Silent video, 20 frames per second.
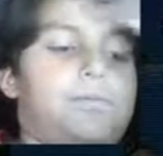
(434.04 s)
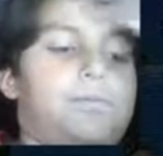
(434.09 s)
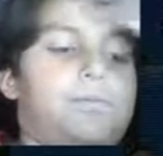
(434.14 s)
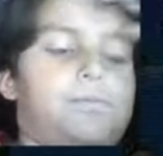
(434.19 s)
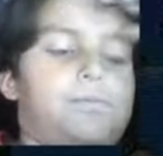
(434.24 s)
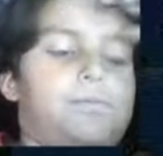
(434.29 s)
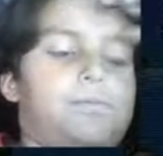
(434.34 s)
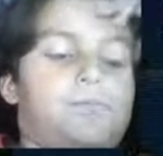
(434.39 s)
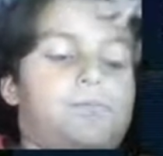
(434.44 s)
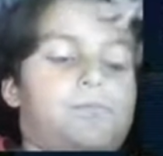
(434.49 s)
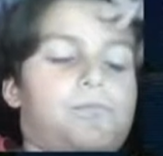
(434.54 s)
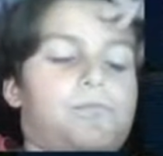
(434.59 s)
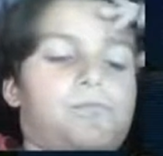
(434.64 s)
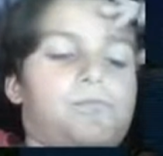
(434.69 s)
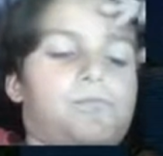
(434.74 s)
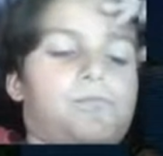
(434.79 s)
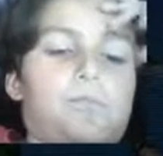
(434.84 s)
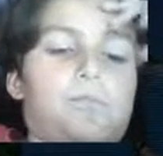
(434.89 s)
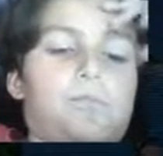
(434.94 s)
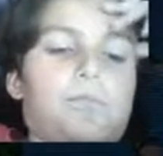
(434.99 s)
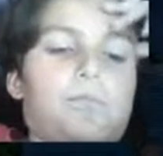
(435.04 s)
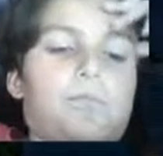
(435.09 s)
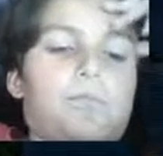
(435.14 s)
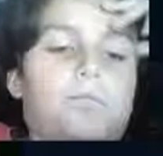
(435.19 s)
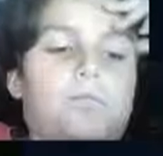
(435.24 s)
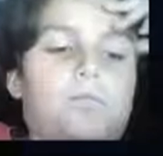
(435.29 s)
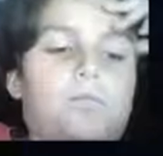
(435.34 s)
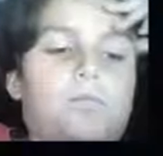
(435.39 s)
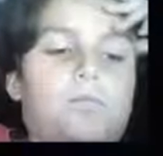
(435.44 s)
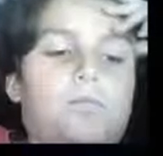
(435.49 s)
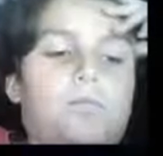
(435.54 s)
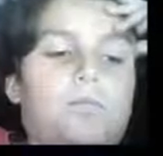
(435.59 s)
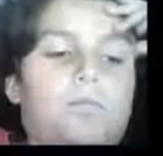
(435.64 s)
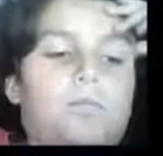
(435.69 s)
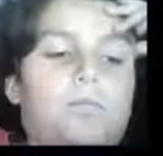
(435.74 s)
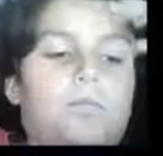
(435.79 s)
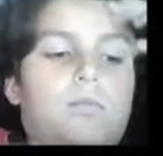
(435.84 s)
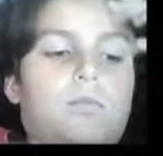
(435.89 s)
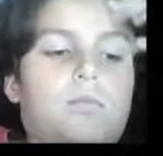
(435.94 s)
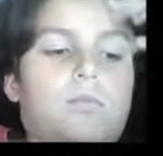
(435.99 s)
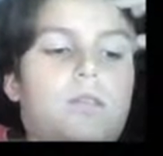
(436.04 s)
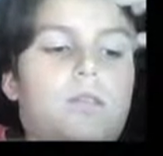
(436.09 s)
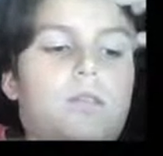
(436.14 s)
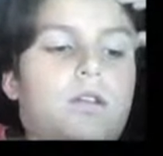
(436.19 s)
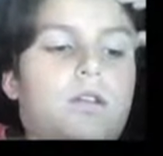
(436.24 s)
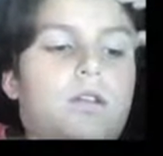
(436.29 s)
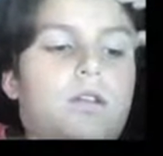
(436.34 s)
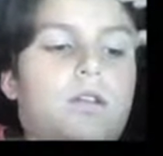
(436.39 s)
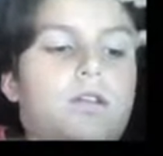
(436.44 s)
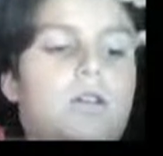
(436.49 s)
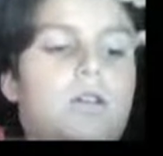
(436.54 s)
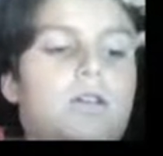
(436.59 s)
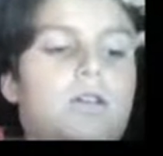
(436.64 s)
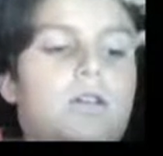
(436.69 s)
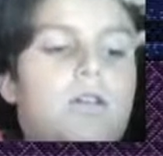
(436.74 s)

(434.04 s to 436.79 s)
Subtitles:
[no speech]